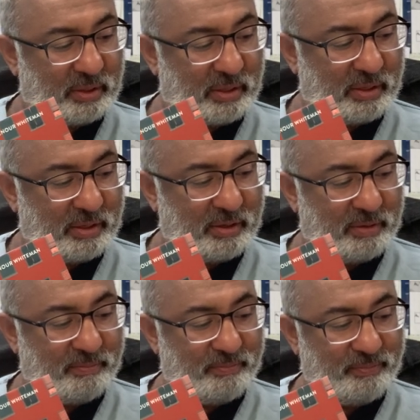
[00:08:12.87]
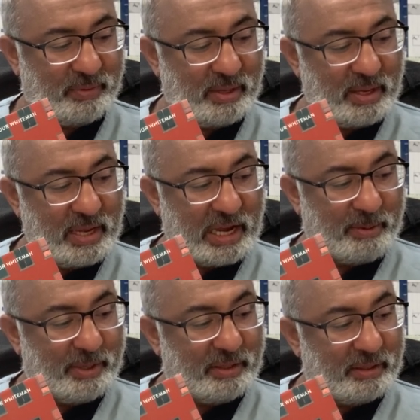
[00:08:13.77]
I
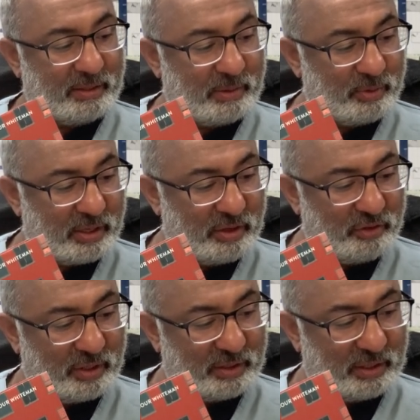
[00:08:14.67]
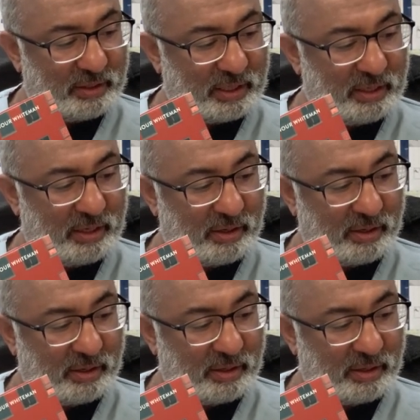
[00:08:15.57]
mean, there was an interesting thing here